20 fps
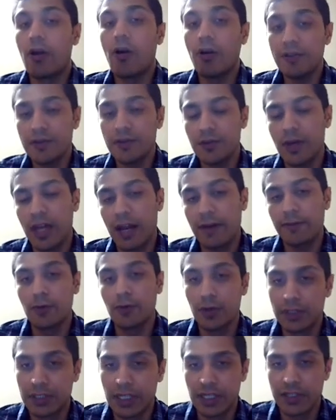and also have
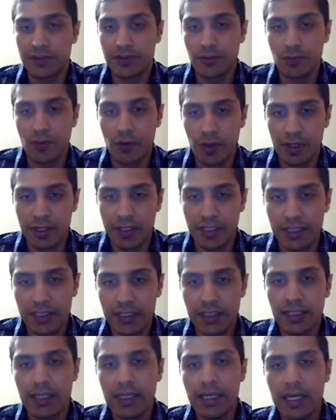good cluster quality.
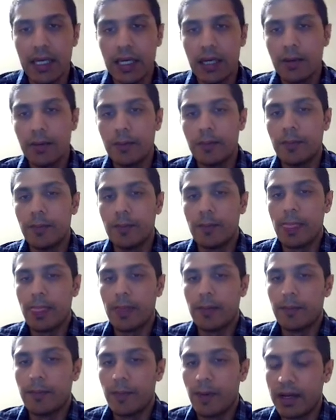
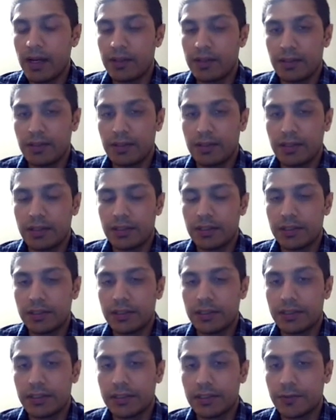But
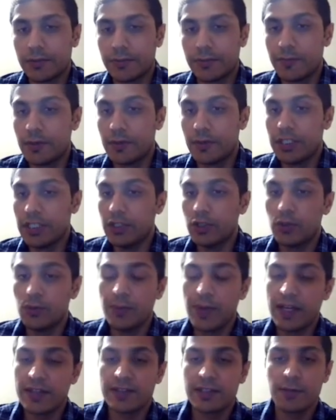we need to
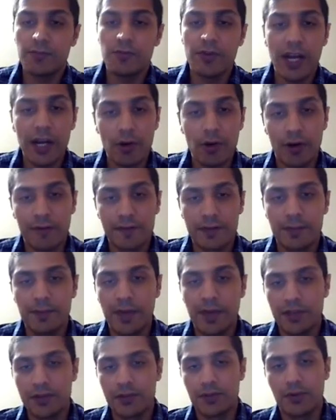make some trade-offs
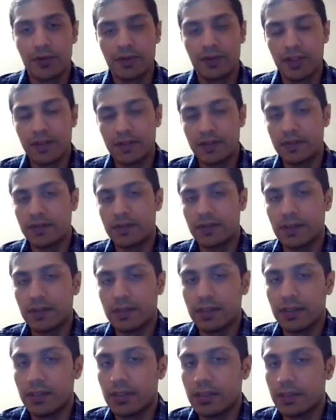based on this